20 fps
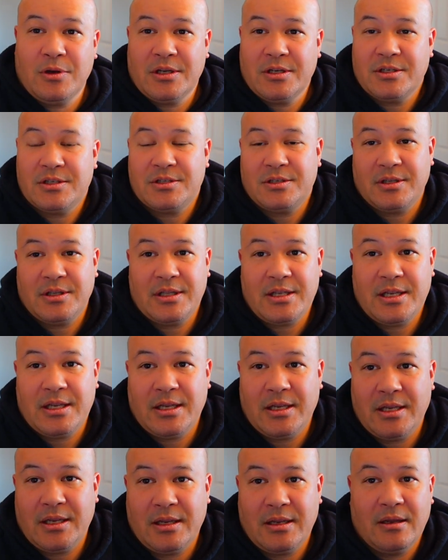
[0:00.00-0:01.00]
one to
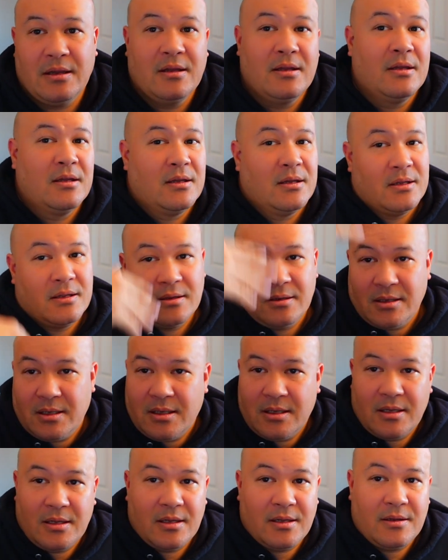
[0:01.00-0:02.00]
the
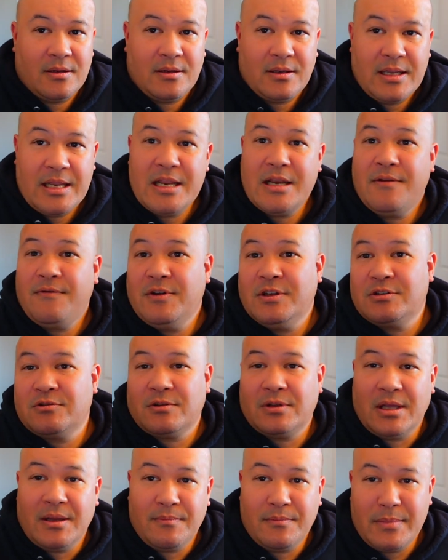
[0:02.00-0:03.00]

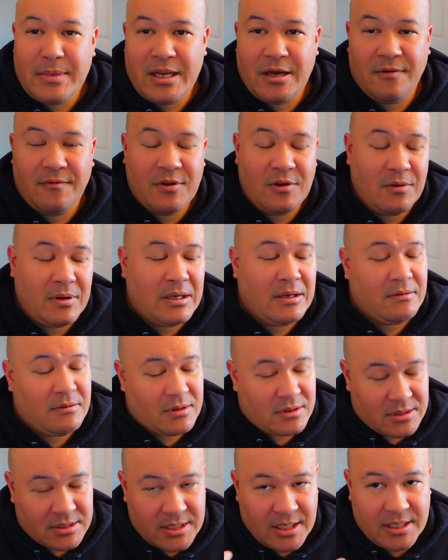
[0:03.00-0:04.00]
individual I'm interviewing,
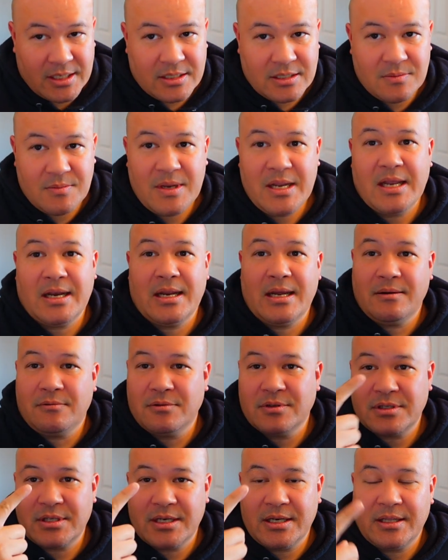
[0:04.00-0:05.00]
send it to me and I
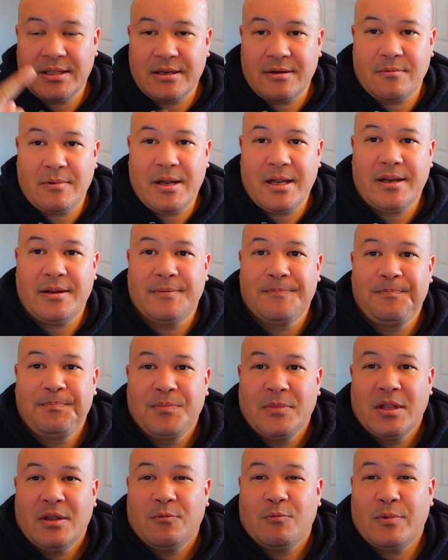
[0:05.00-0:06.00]
will send it their way.
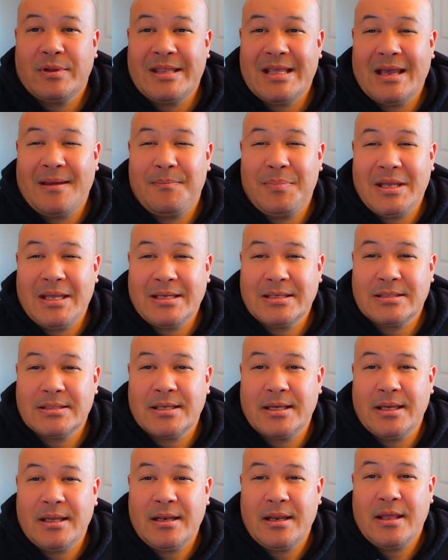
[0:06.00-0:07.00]
With that being
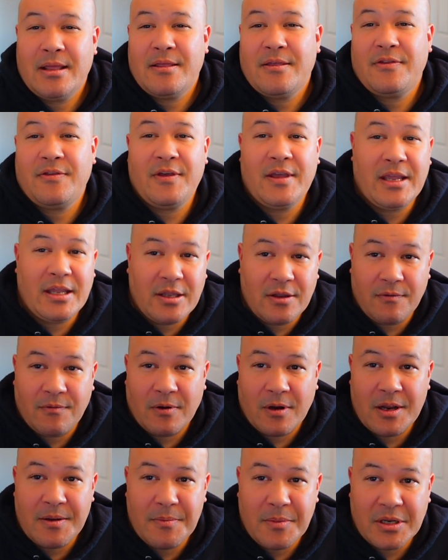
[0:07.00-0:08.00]
said, thank you
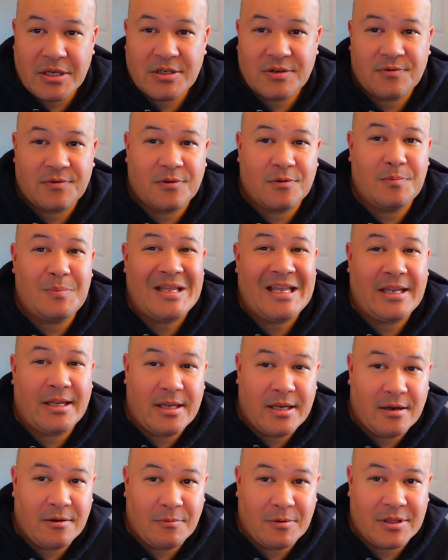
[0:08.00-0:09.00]
very much for being
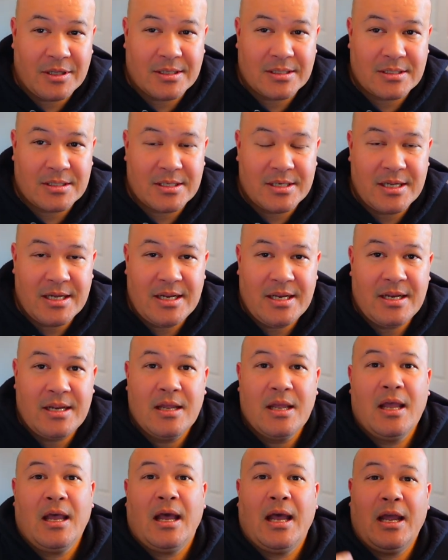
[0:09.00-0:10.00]
here with us today.
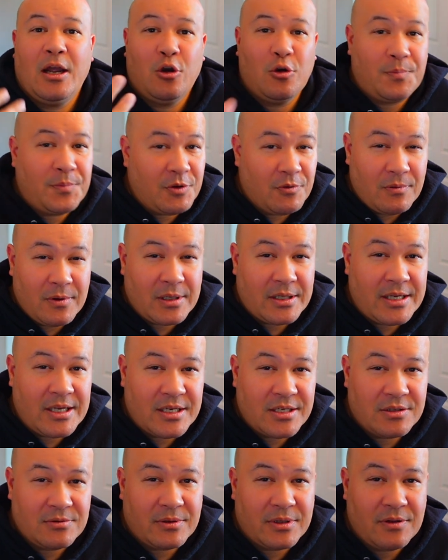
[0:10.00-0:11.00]
I hope you really
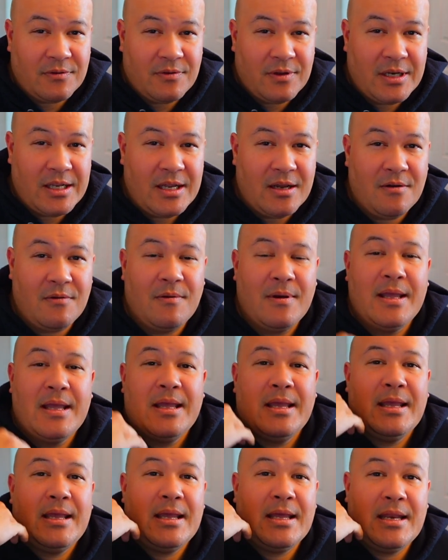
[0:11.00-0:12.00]
enjoy the video
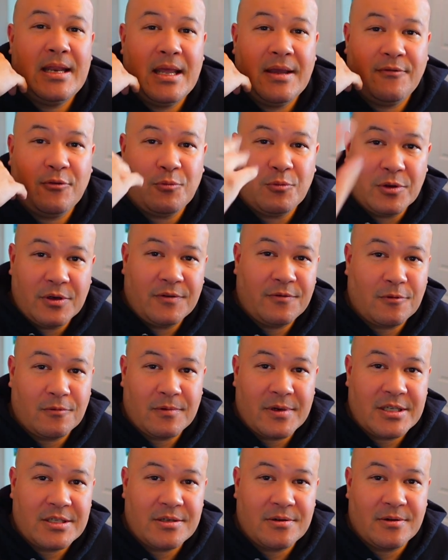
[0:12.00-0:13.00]
and have a wonderful
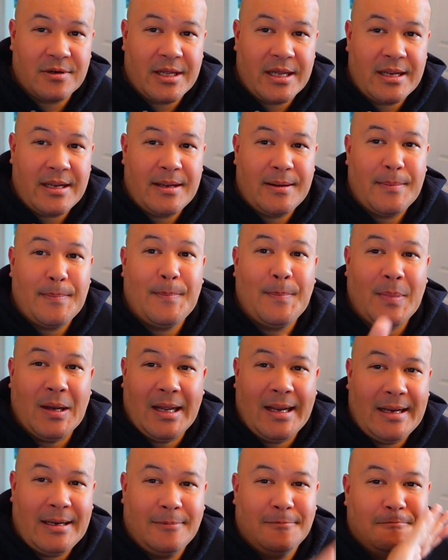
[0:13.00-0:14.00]
rest of your day.
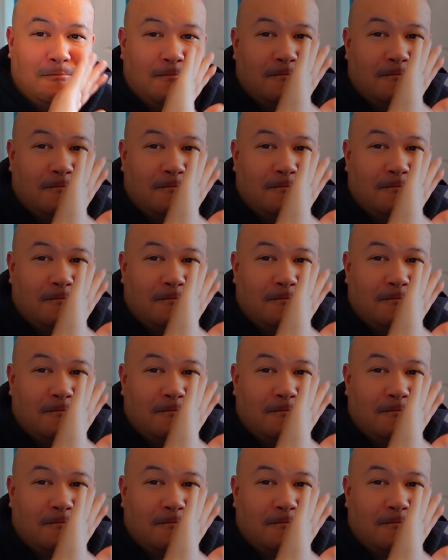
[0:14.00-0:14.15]
Bye.